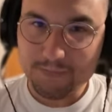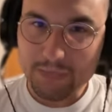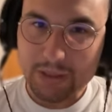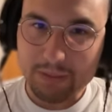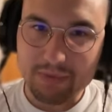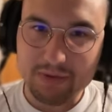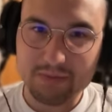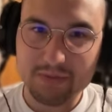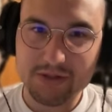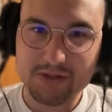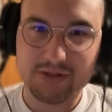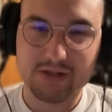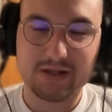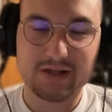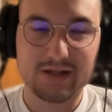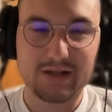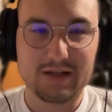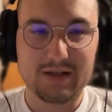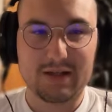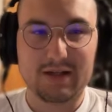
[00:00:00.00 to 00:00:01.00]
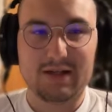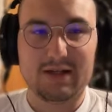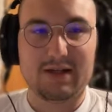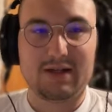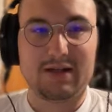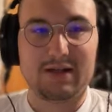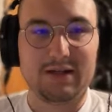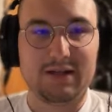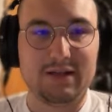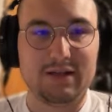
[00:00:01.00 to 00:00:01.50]
pretty much the
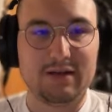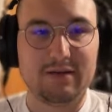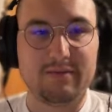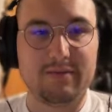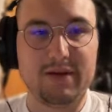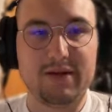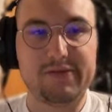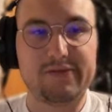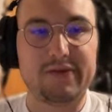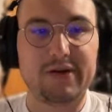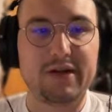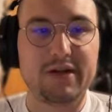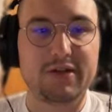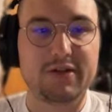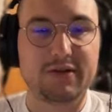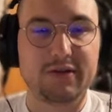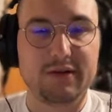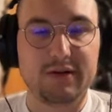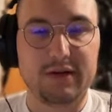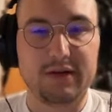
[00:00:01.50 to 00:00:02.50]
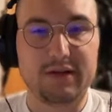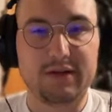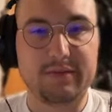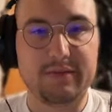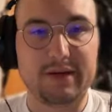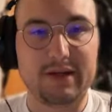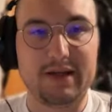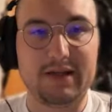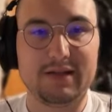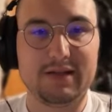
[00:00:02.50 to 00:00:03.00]
the mid range in the
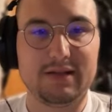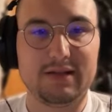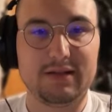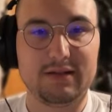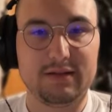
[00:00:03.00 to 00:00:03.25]
bass